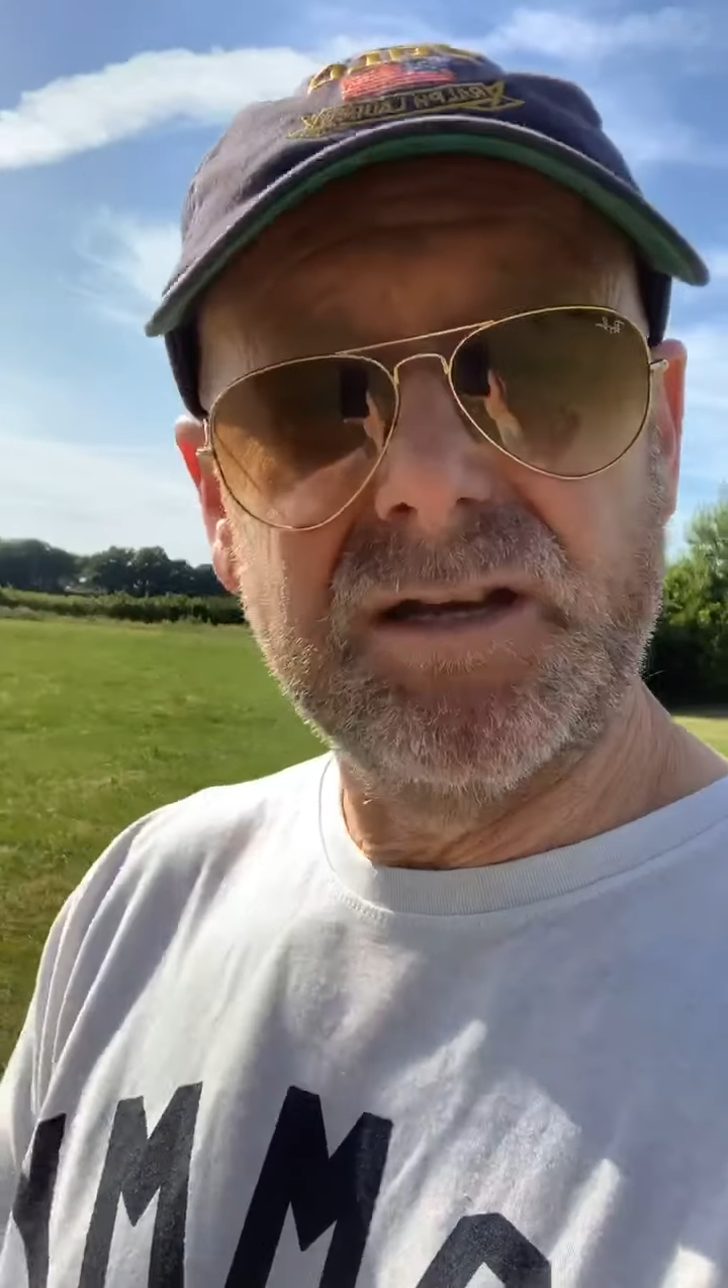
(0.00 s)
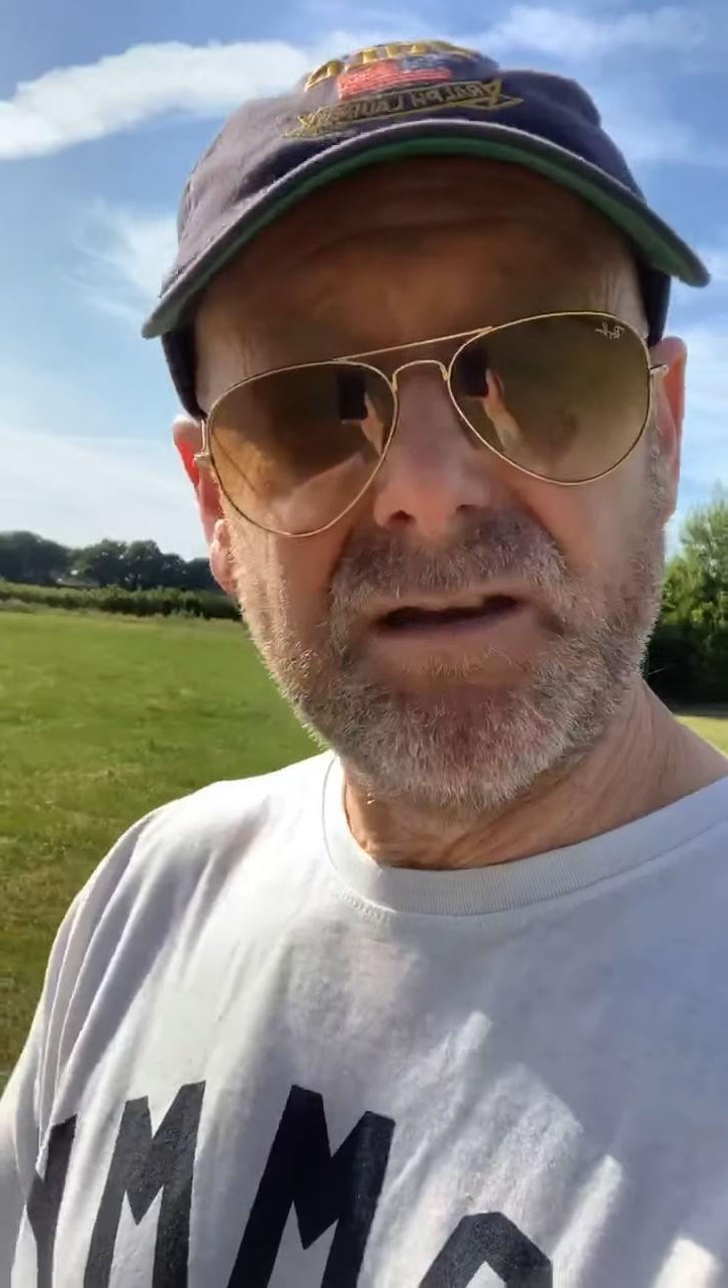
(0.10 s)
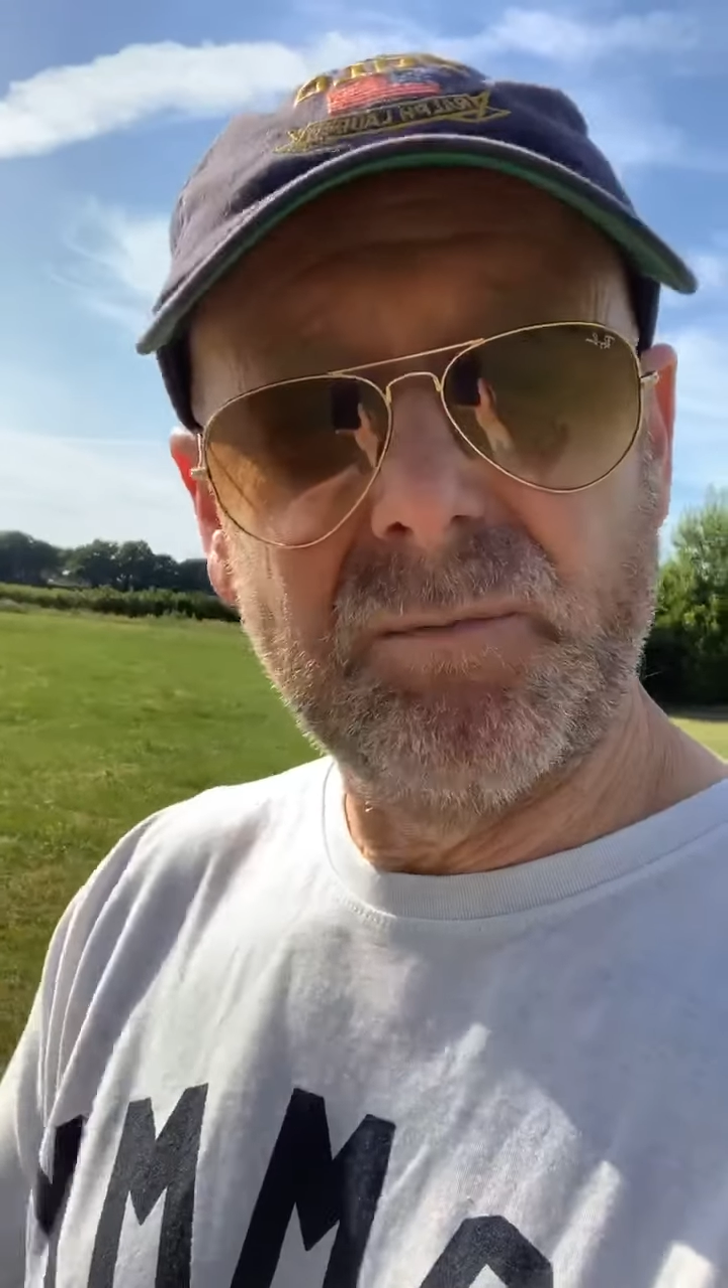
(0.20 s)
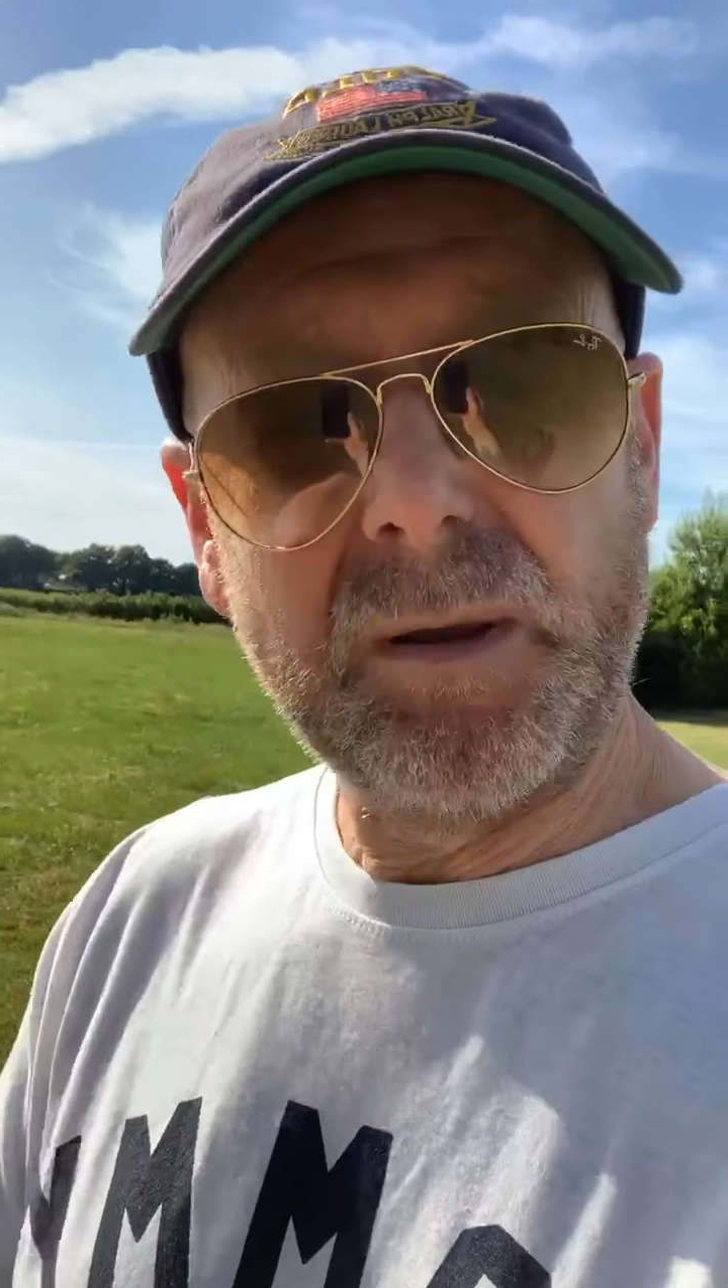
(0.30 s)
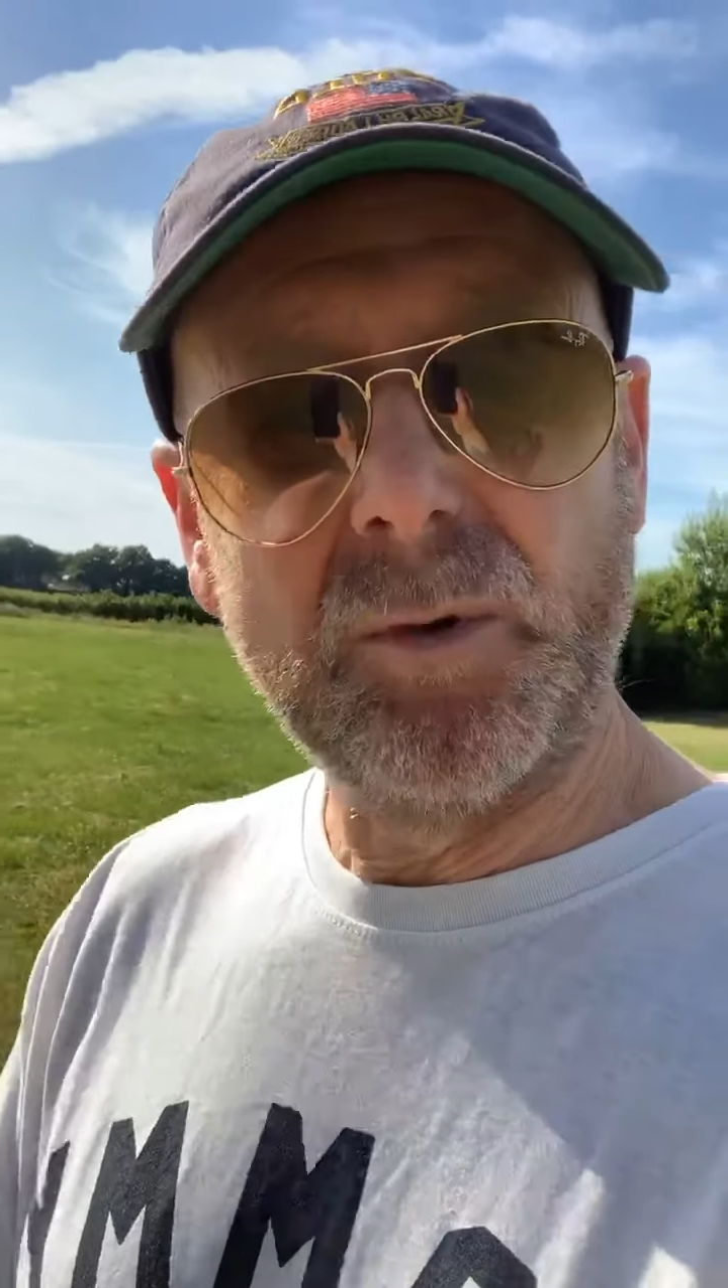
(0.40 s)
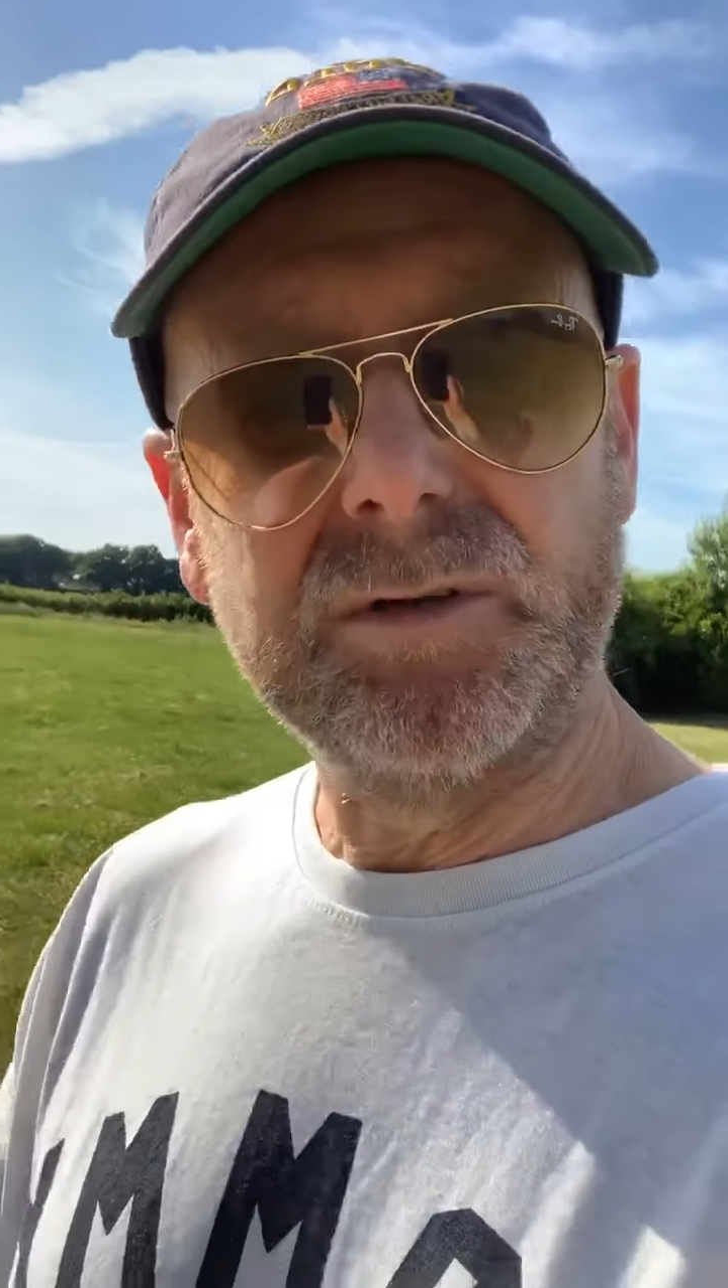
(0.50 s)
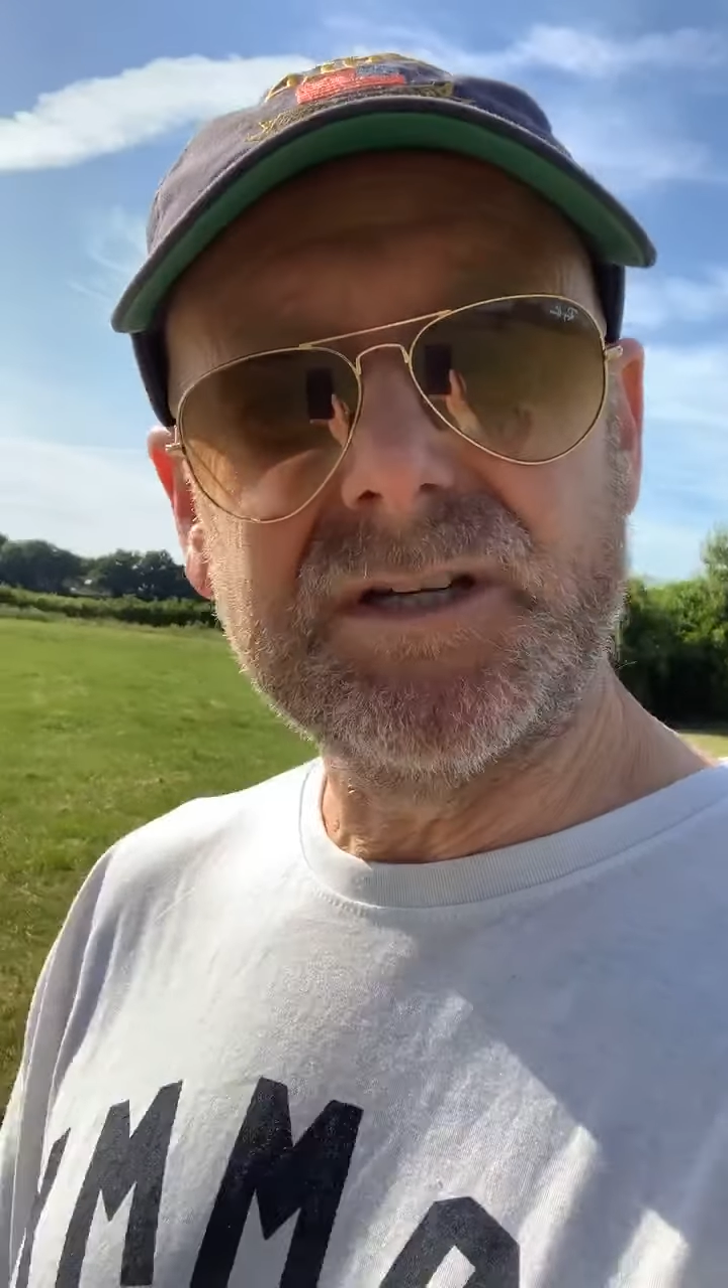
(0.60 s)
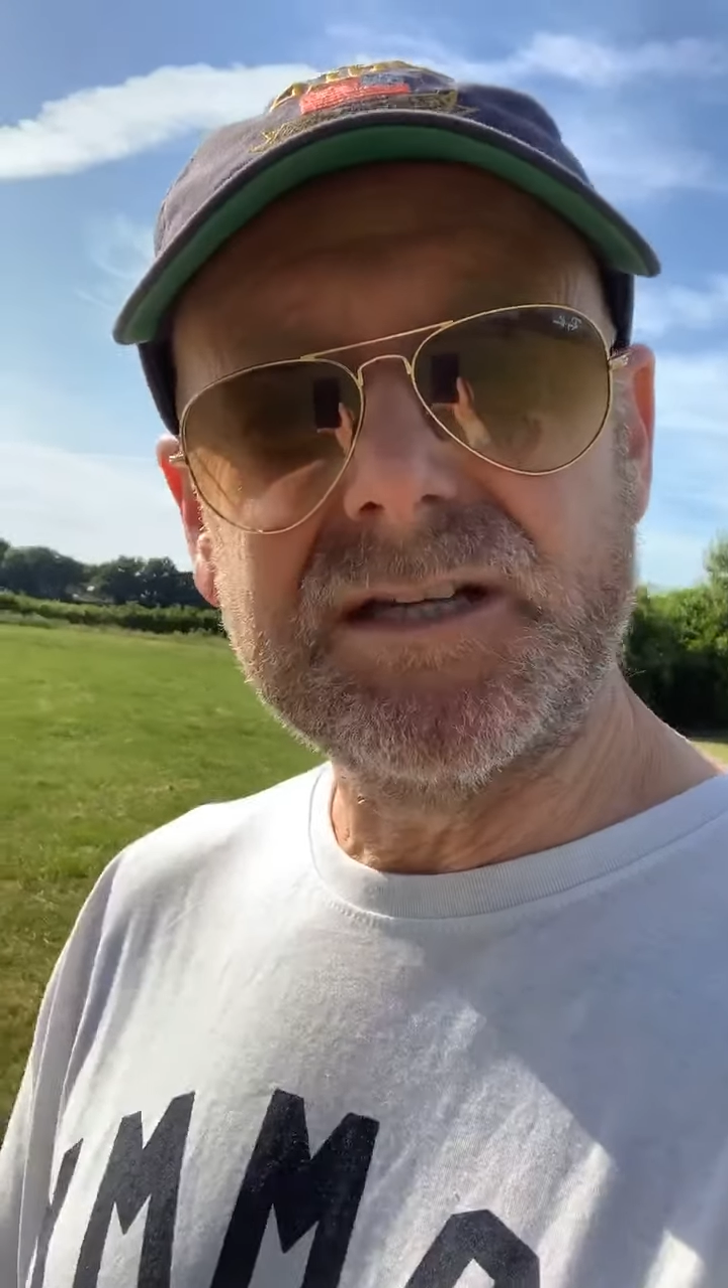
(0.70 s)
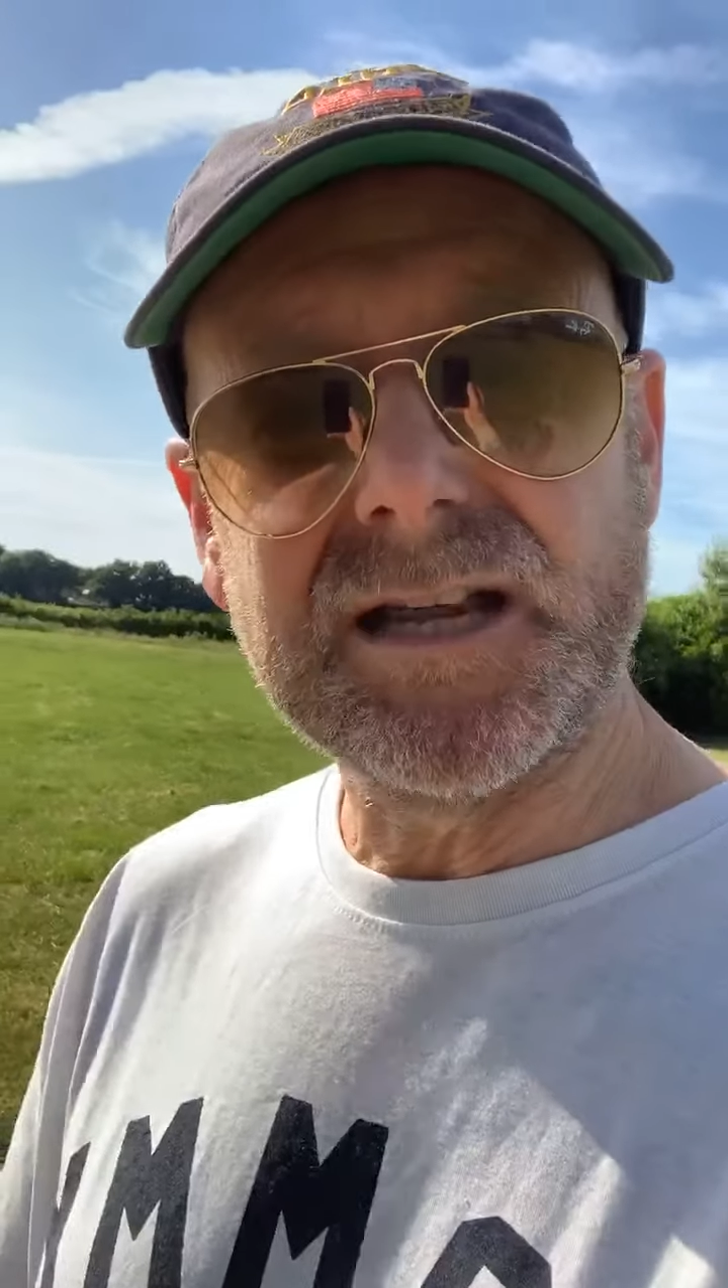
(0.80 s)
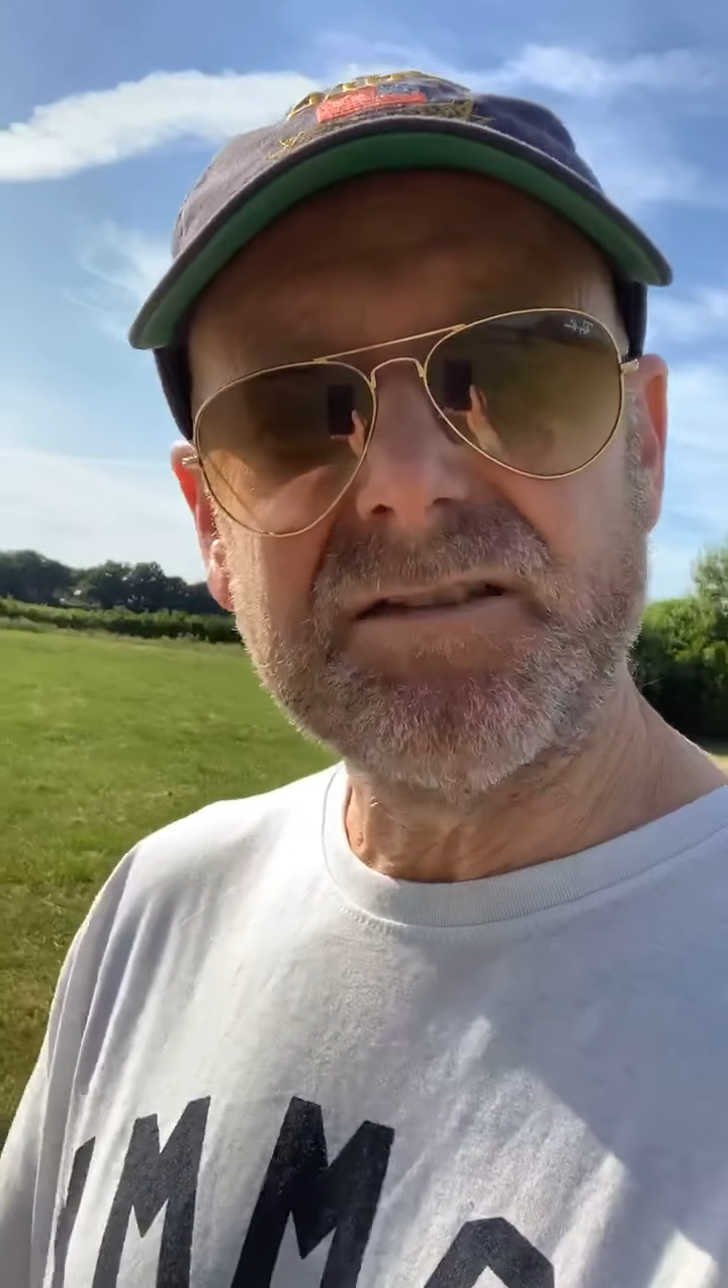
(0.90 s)
in a bit more
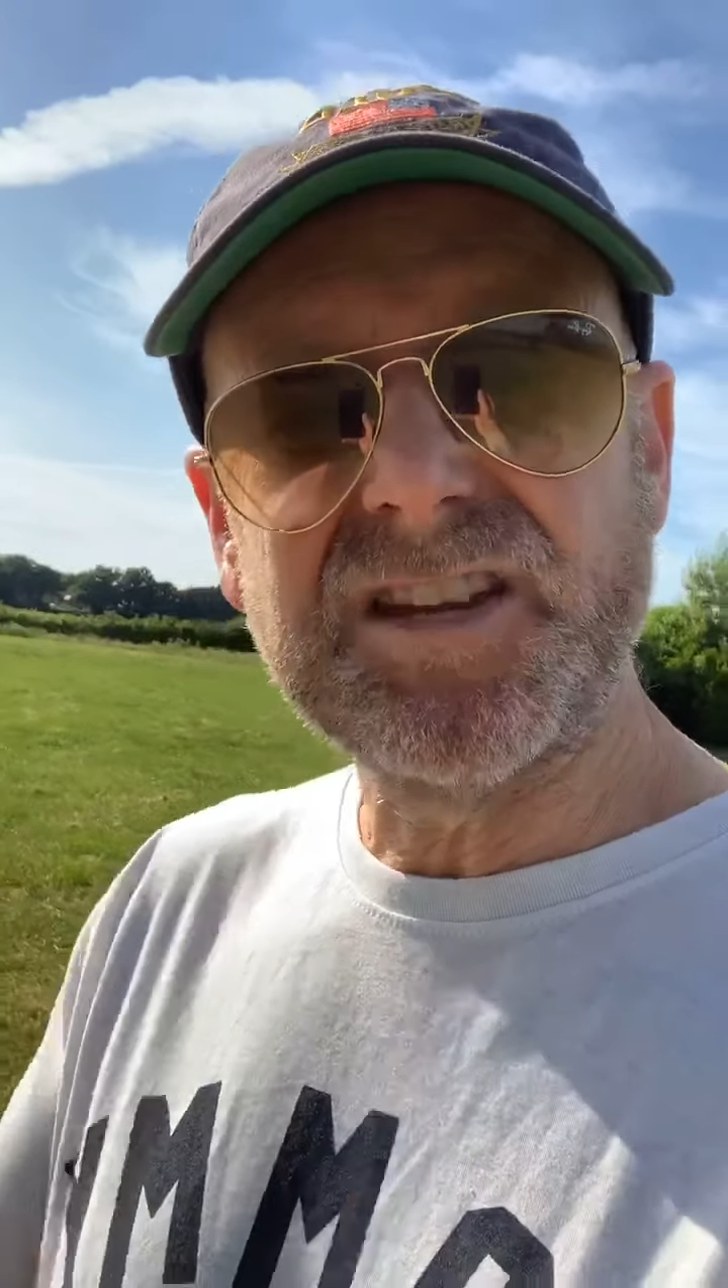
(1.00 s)
detail.